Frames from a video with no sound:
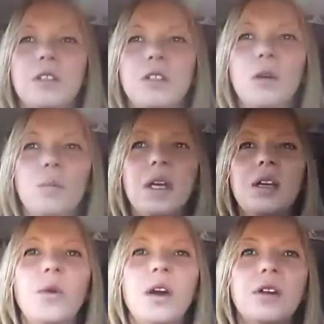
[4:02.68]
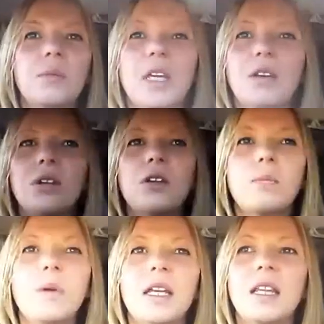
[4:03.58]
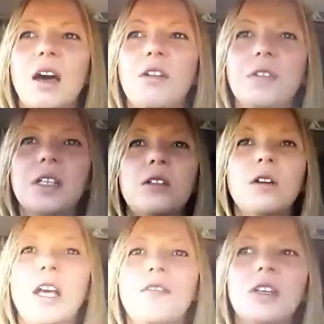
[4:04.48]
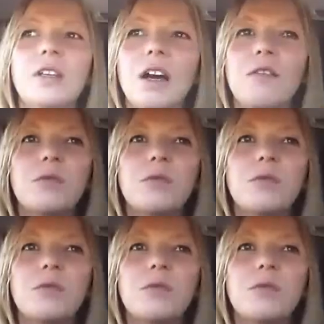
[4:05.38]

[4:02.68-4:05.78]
not being welcome here and not being loved and not having your love